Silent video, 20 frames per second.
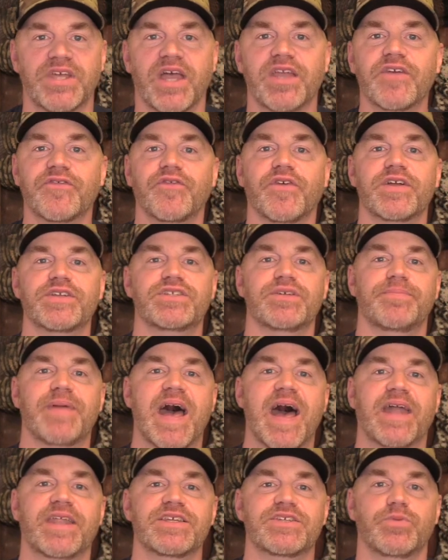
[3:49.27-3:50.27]
Tell your friends
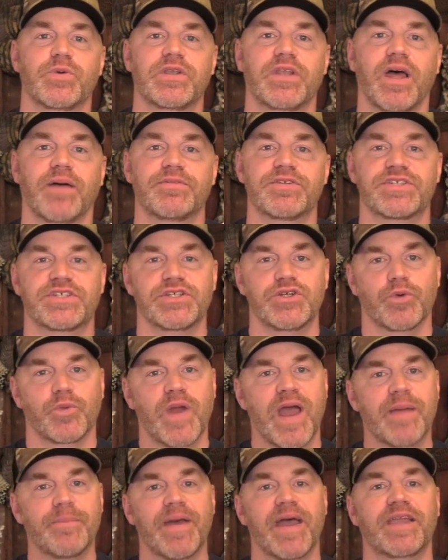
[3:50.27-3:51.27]
about us. We'd love to see you
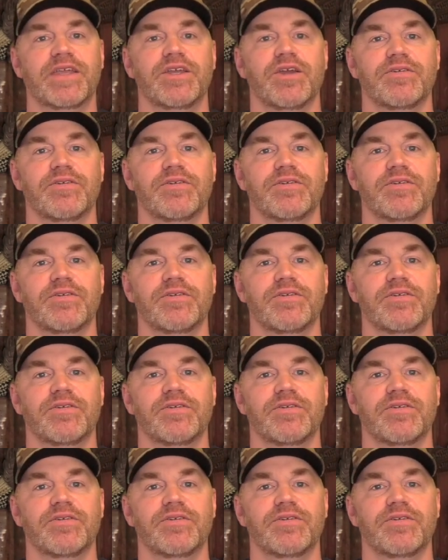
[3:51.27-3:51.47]
right back